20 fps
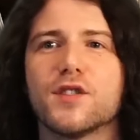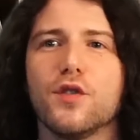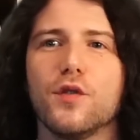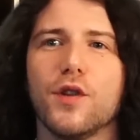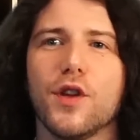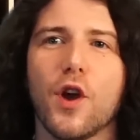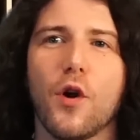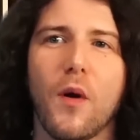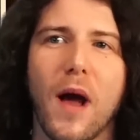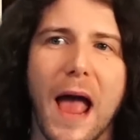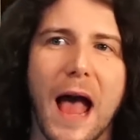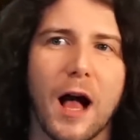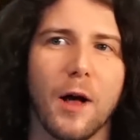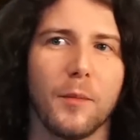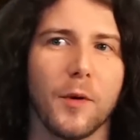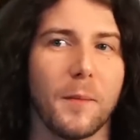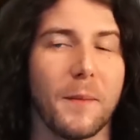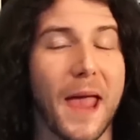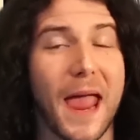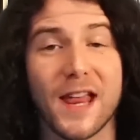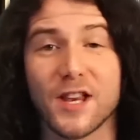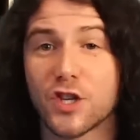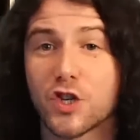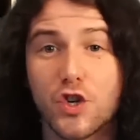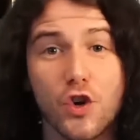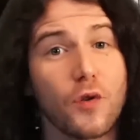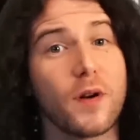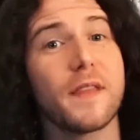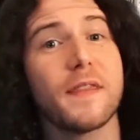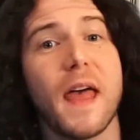studio album, and
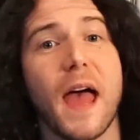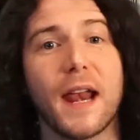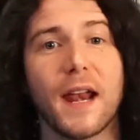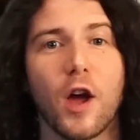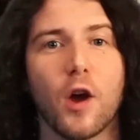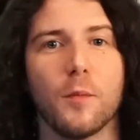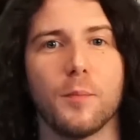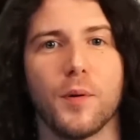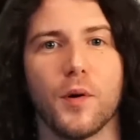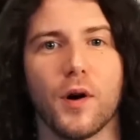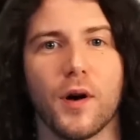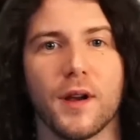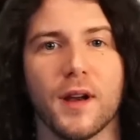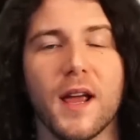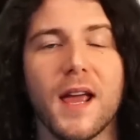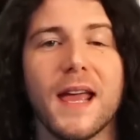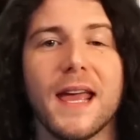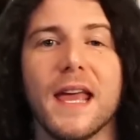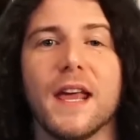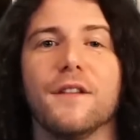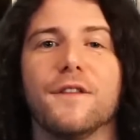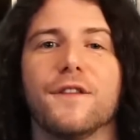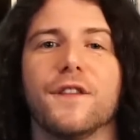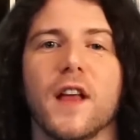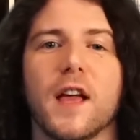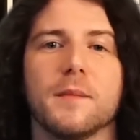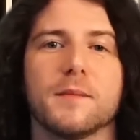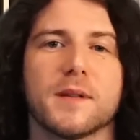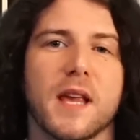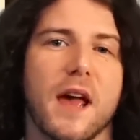during that output, In
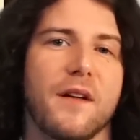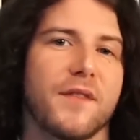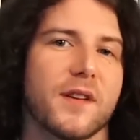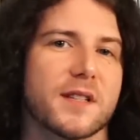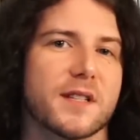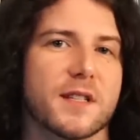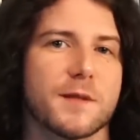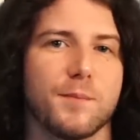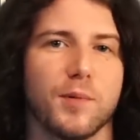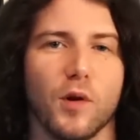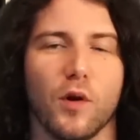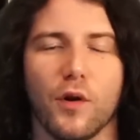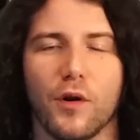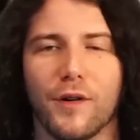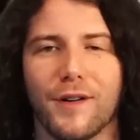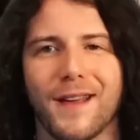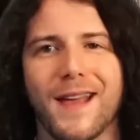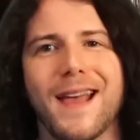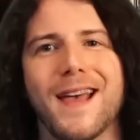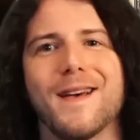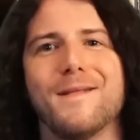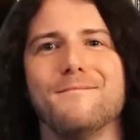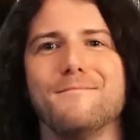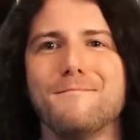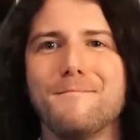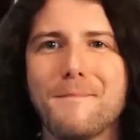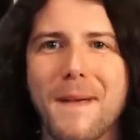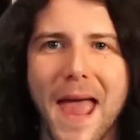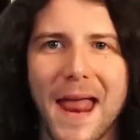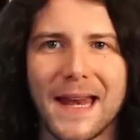Flames have explored
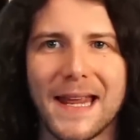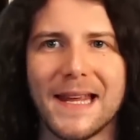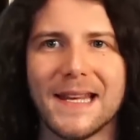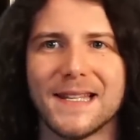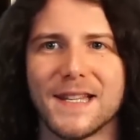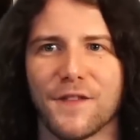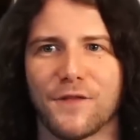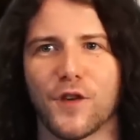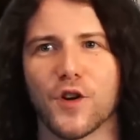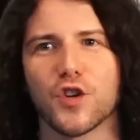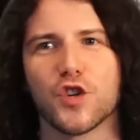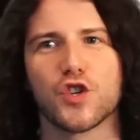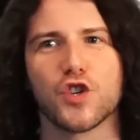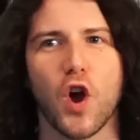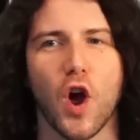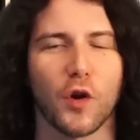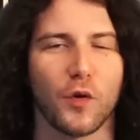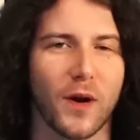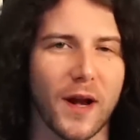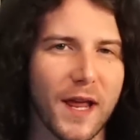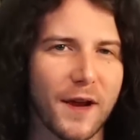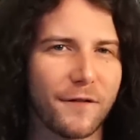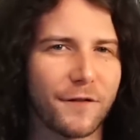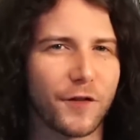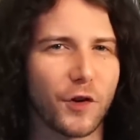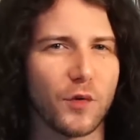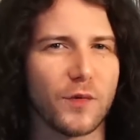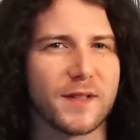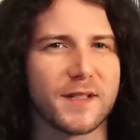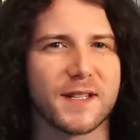many different genre
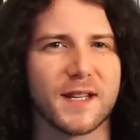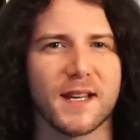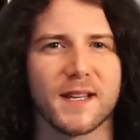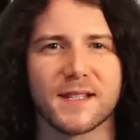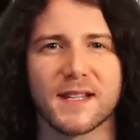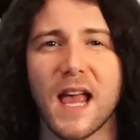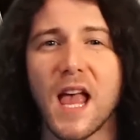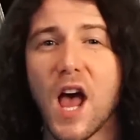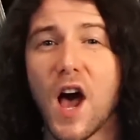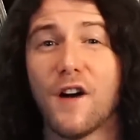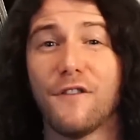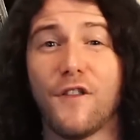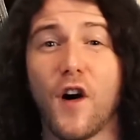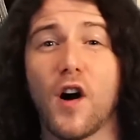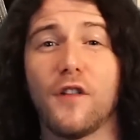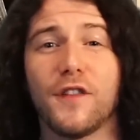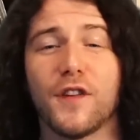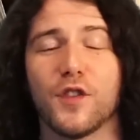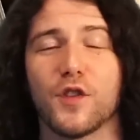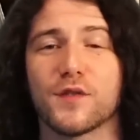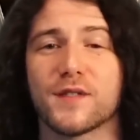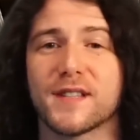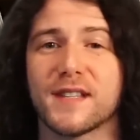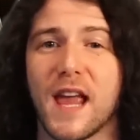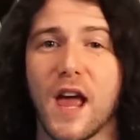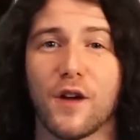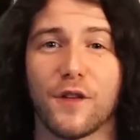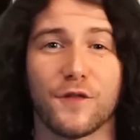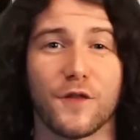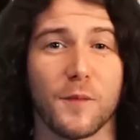influences, evolving their
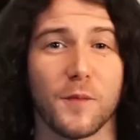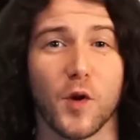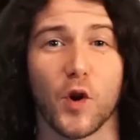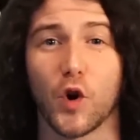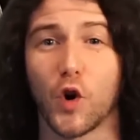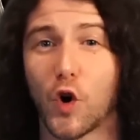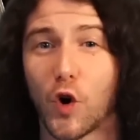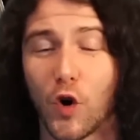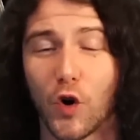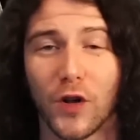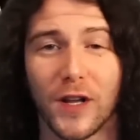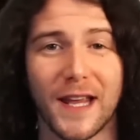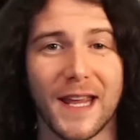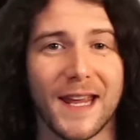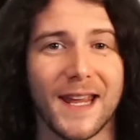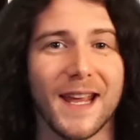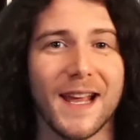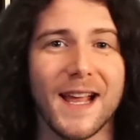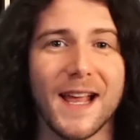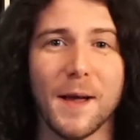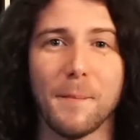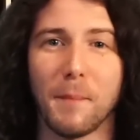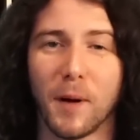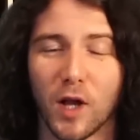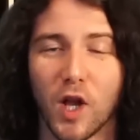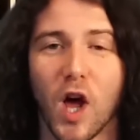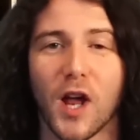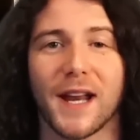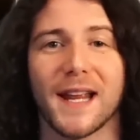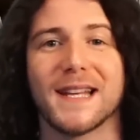sound from their early
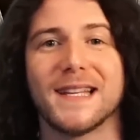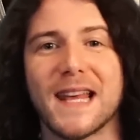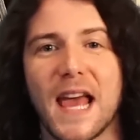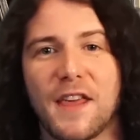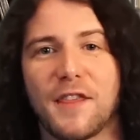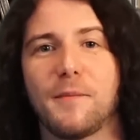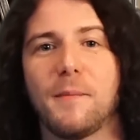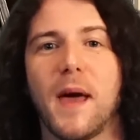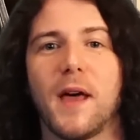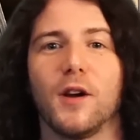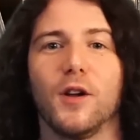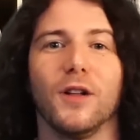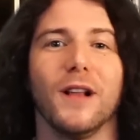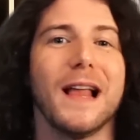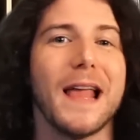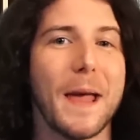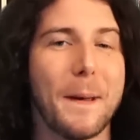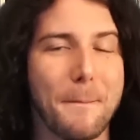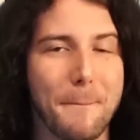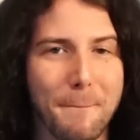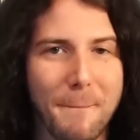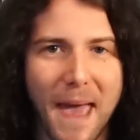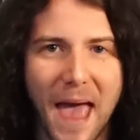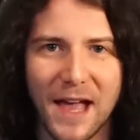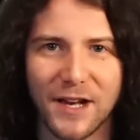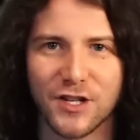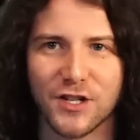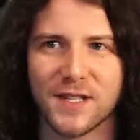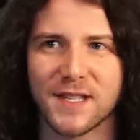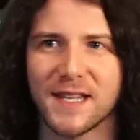melodic death metal
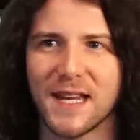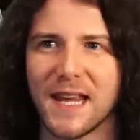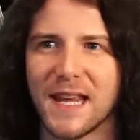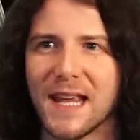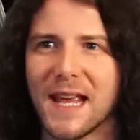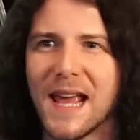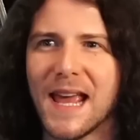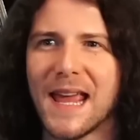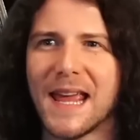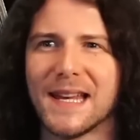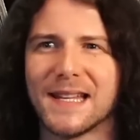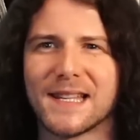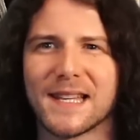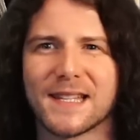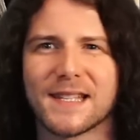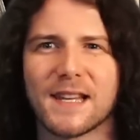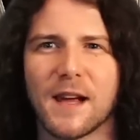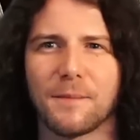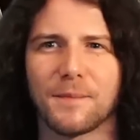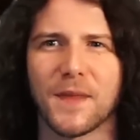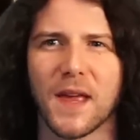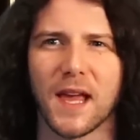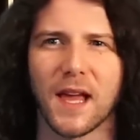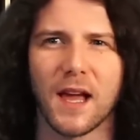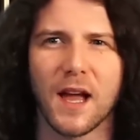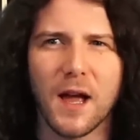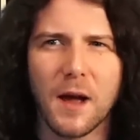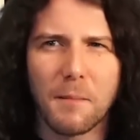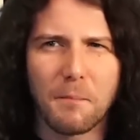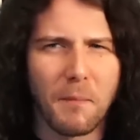majesty into
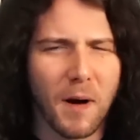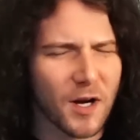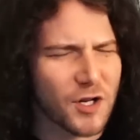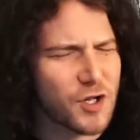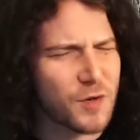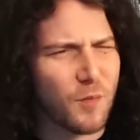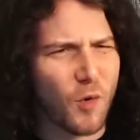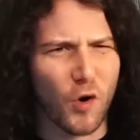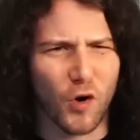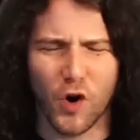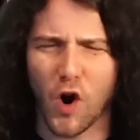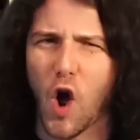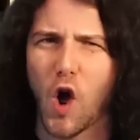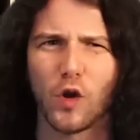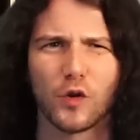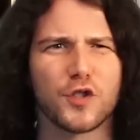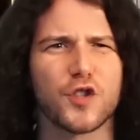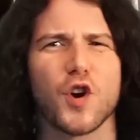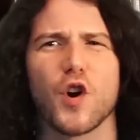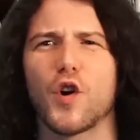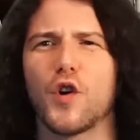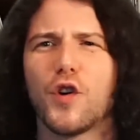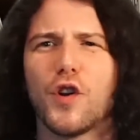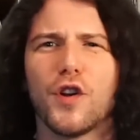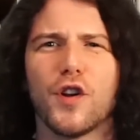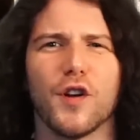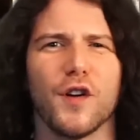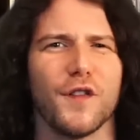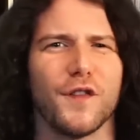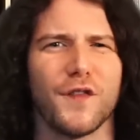something much more
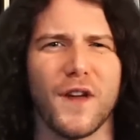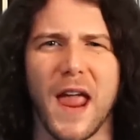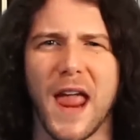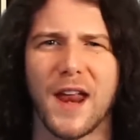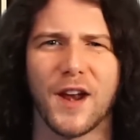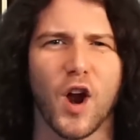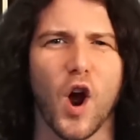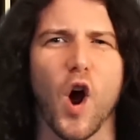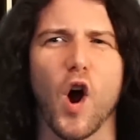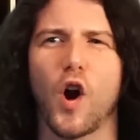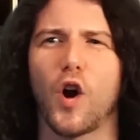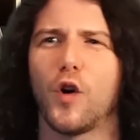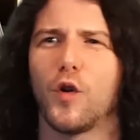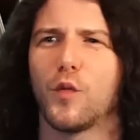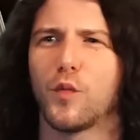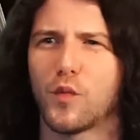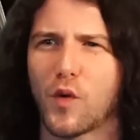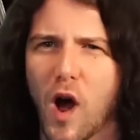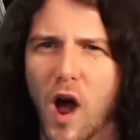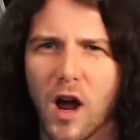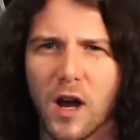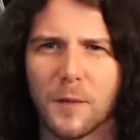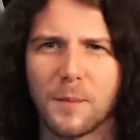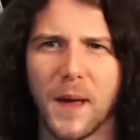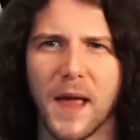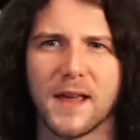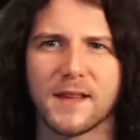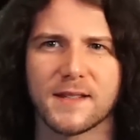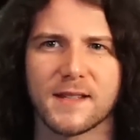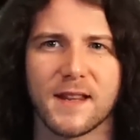alternative and hard rock
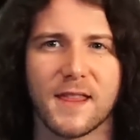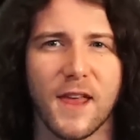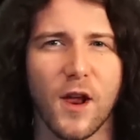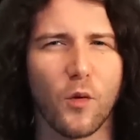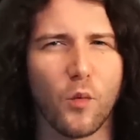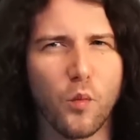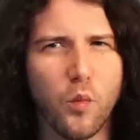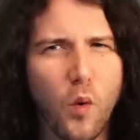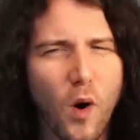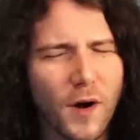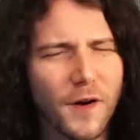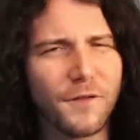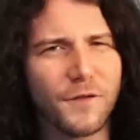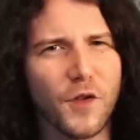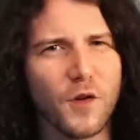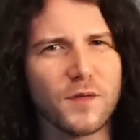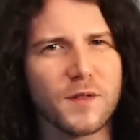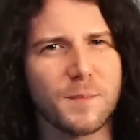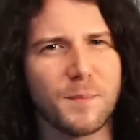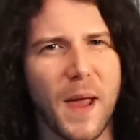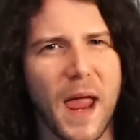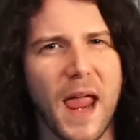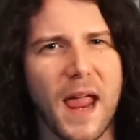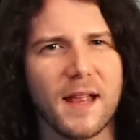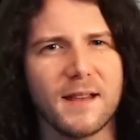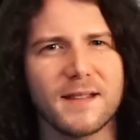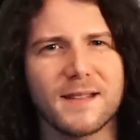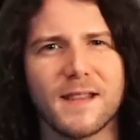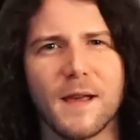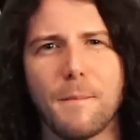based. They're one of those
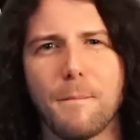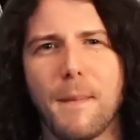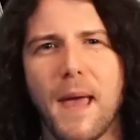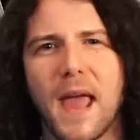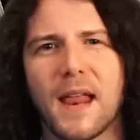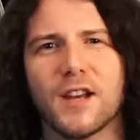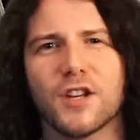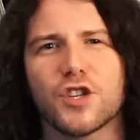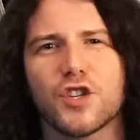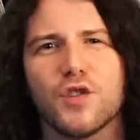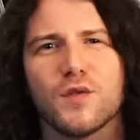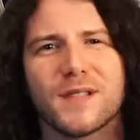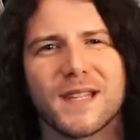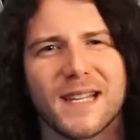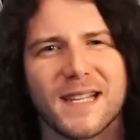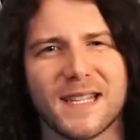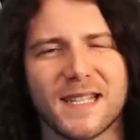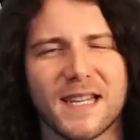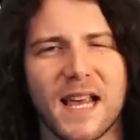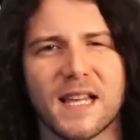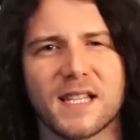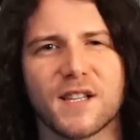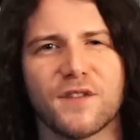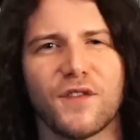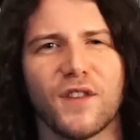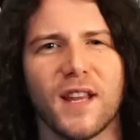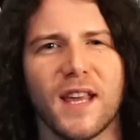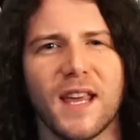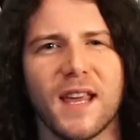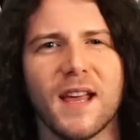bands that managed to
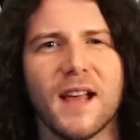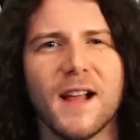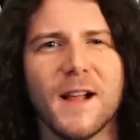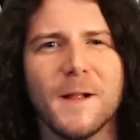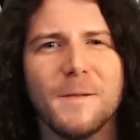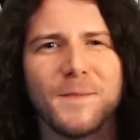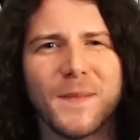successfully